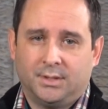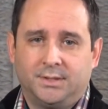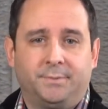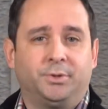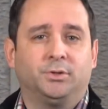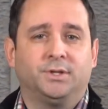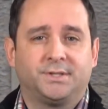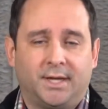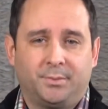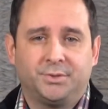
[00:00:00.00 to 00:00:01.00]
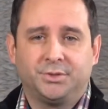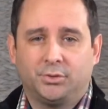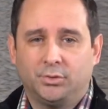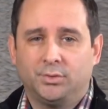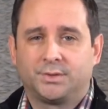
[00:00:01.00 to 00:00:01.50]
Typical examples
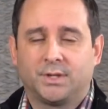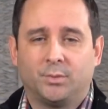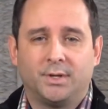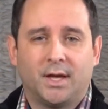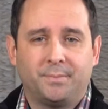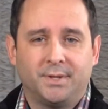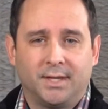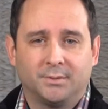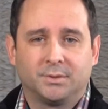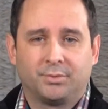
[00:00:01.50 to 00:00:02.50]
include someone not being able to